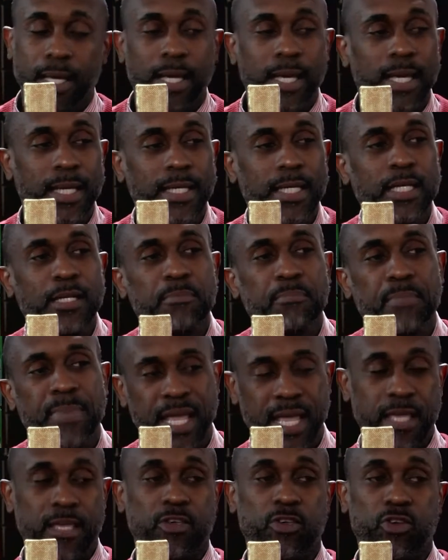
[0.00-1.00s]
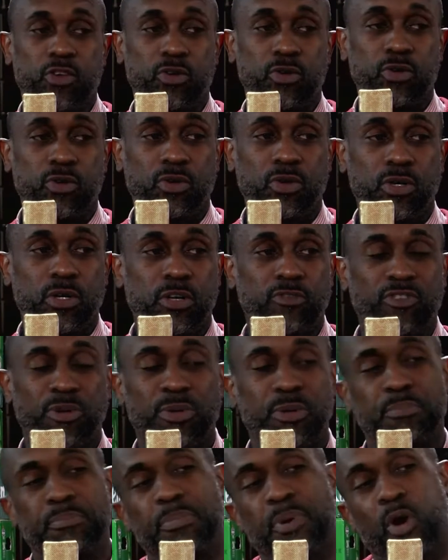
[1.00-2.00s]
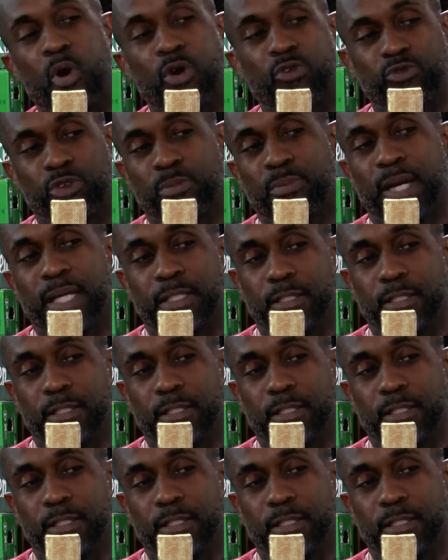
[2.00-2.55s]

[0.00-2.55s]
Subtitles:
He didn't make you from a bone from my